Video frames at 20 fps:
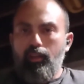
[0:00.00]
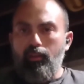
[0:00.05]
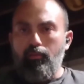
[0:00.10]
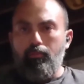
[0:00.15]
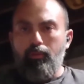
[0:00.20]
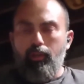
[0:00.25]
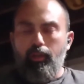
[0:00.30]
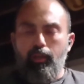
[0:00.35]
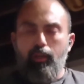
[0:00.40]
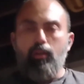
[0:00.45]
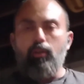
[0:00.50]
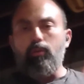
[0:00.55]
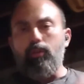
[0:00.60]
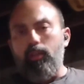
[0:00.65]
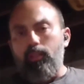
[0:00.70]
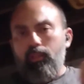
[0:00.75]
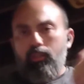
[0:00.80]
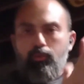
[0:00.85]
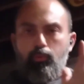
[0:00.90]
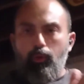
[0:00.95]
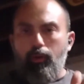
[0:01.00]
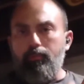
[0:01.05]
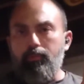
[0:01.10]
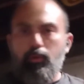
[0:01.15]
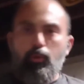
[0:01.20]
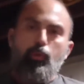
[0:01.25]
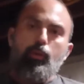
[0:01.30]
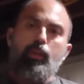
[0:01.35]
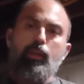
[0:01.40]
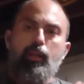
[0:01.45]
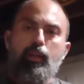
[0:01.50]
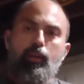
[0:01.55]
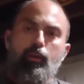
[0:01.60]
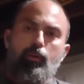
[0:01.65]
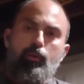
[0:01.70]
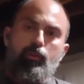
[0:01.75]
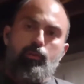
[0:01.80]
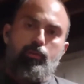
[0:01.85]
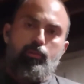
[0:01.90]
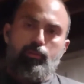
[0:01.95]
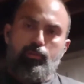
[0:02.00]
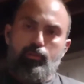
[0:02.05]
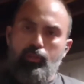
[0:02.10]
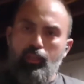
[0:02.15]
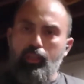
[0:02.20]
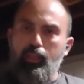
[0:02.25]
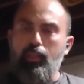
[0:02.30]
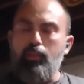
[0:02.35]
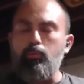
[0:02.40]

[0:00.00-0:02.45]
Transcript: and be like, okay, this is what I'm doing now. Like,